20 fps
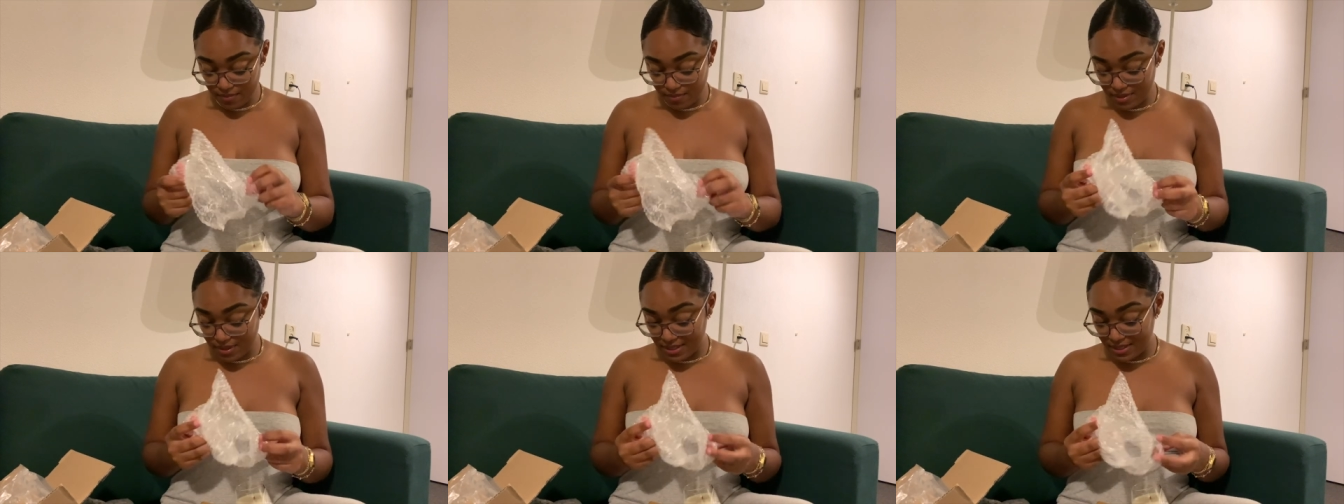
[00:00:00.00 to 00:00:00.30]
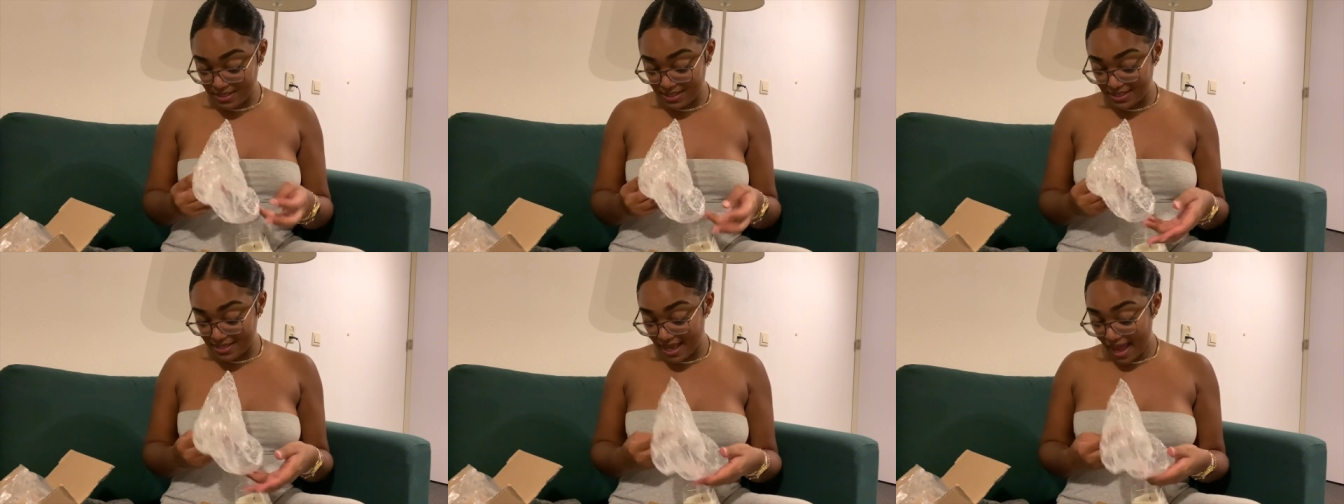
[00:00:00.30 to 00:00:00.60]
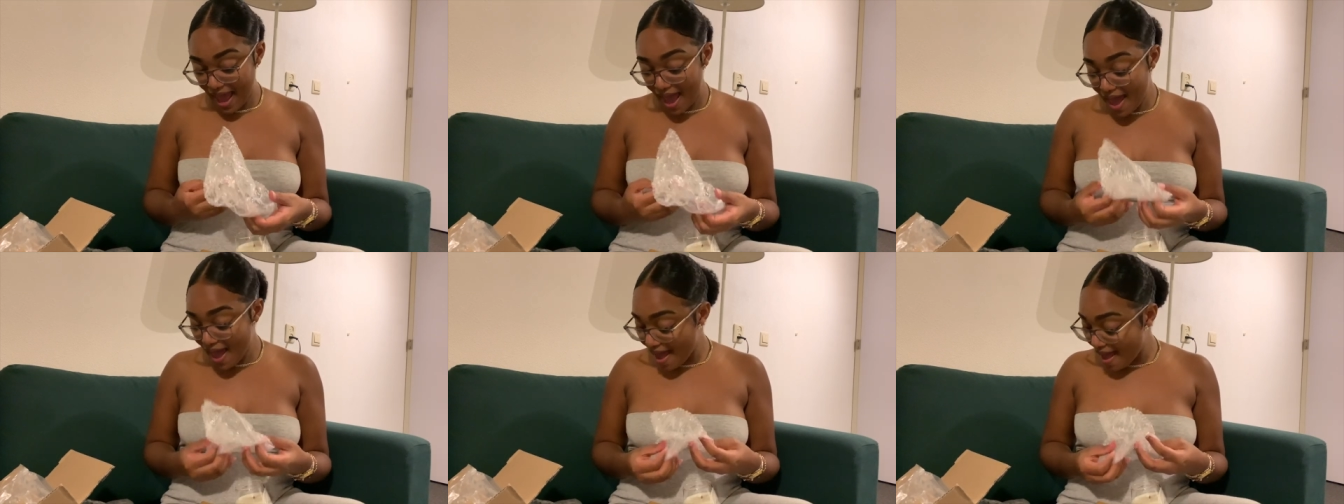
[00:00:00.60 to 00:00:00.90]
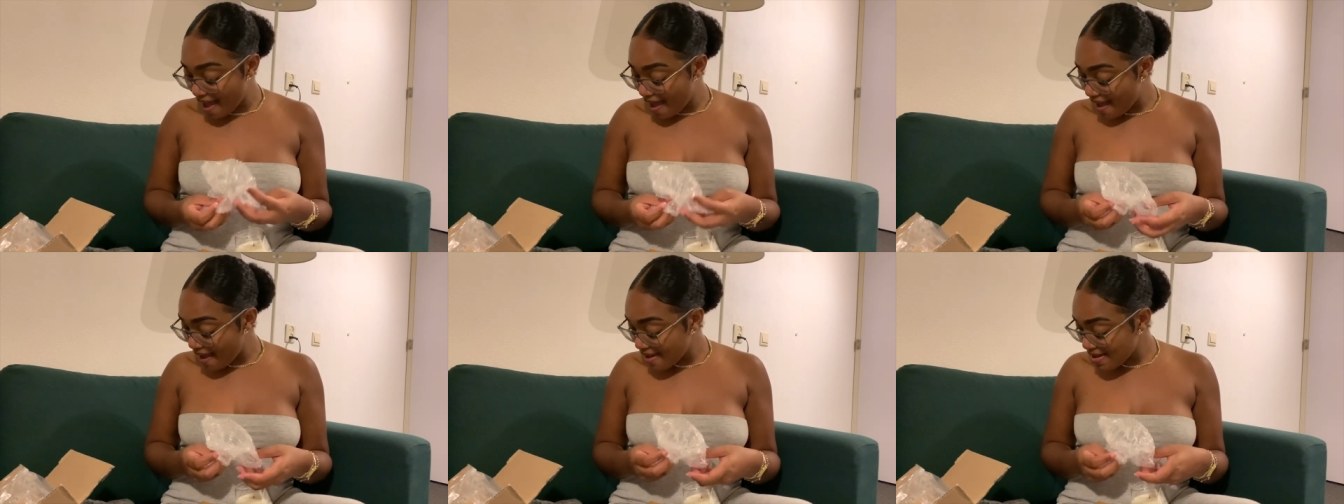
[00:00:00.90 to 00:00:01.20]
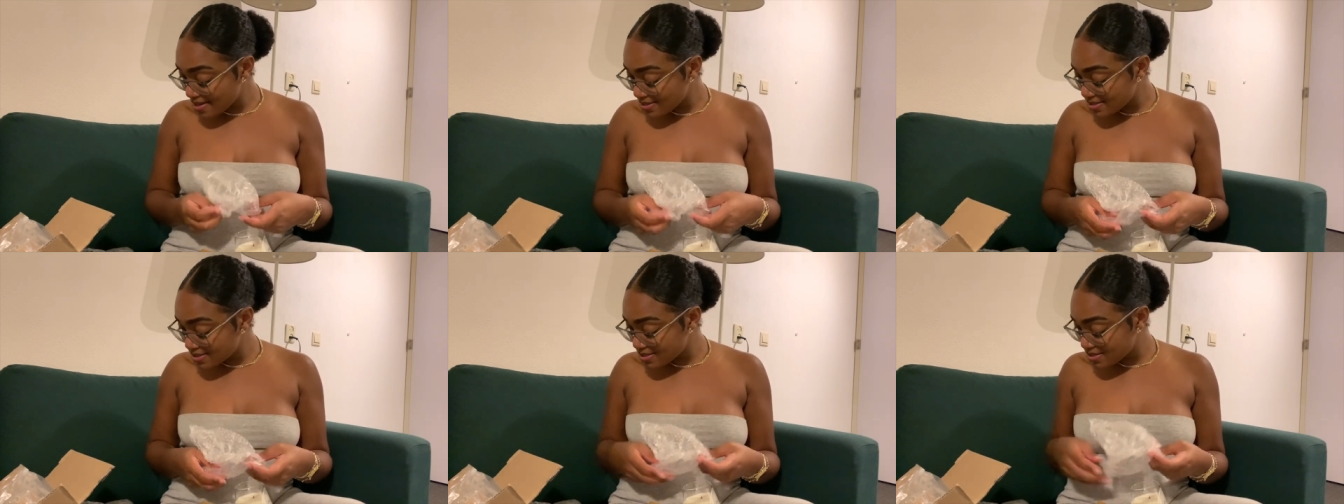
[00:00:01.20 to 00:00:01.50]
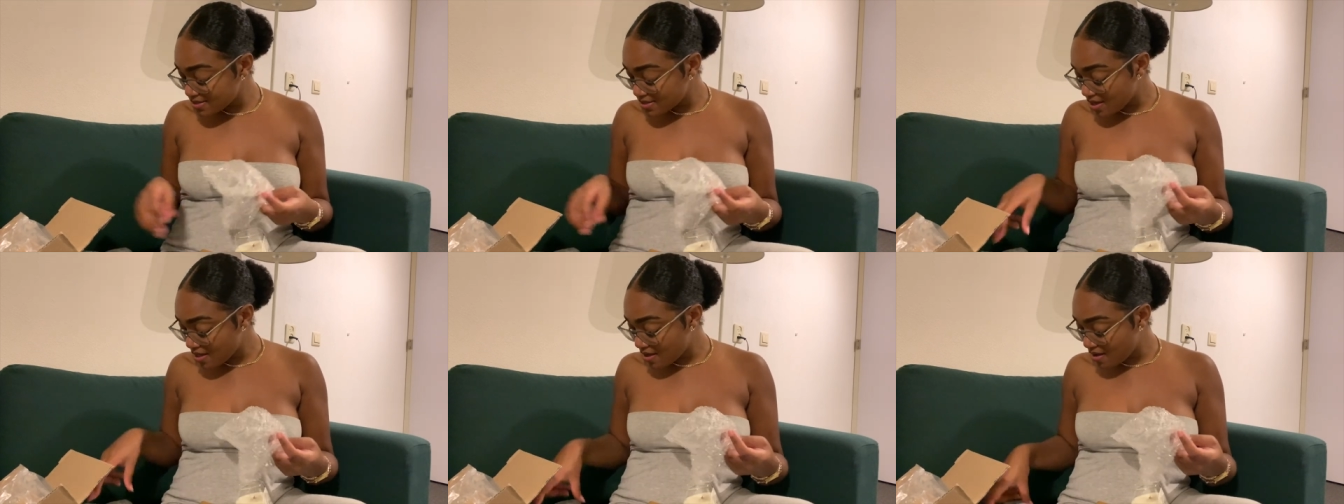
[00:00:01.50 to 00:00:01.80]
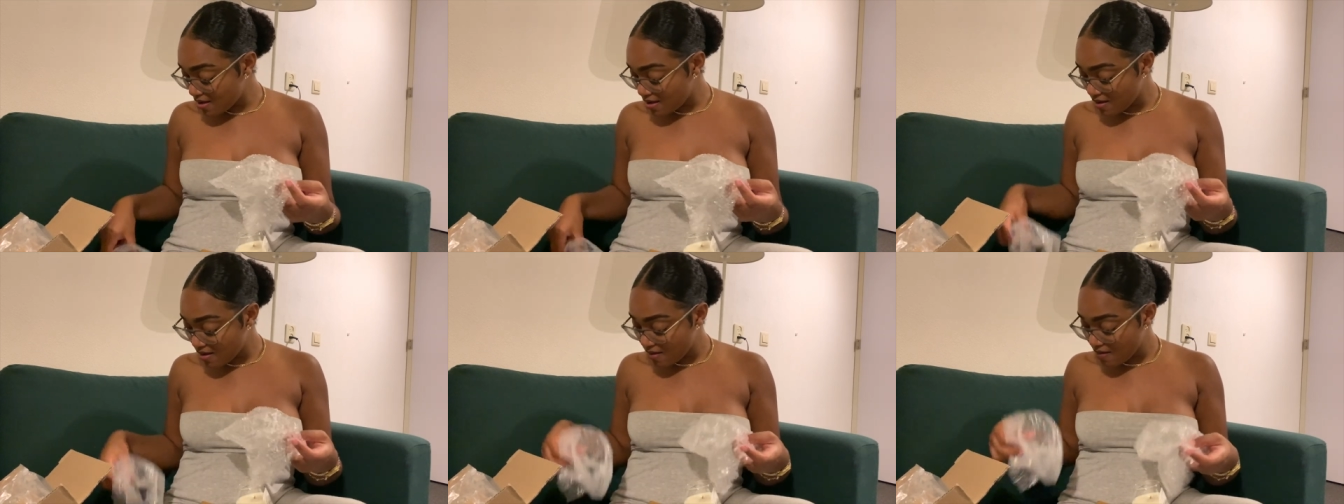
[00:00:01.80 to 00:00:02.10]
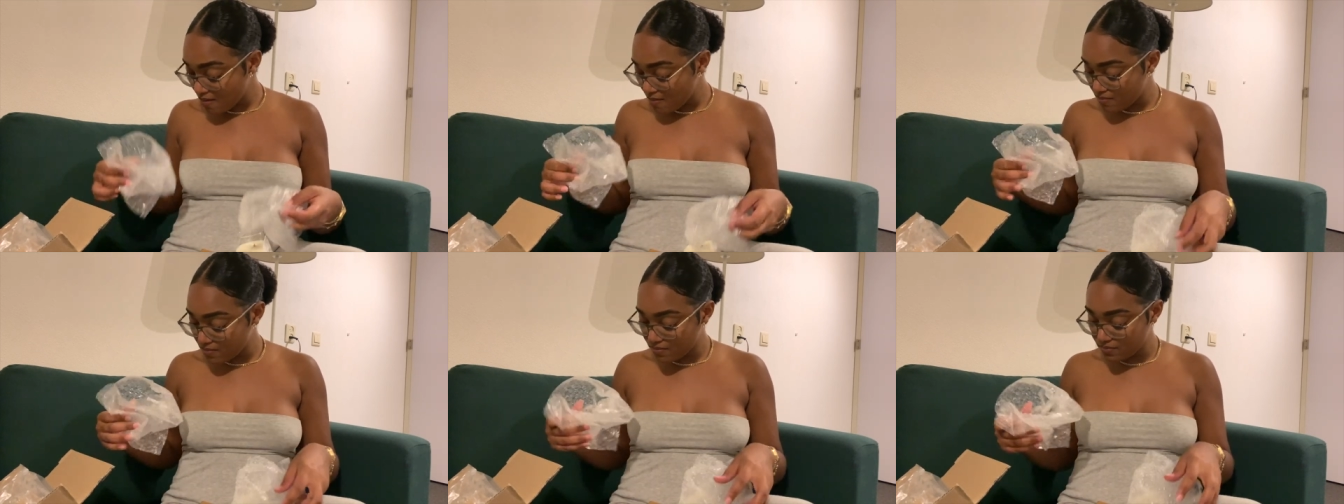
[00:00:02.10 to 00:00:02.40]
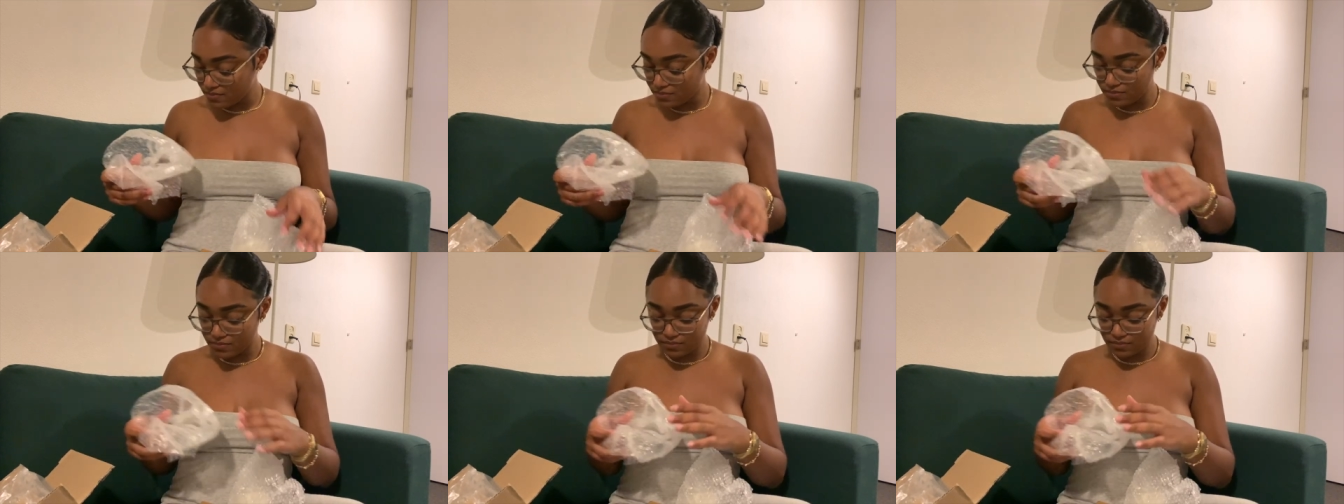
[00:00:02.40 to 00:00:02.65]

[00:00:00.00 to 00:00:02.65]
yes, um,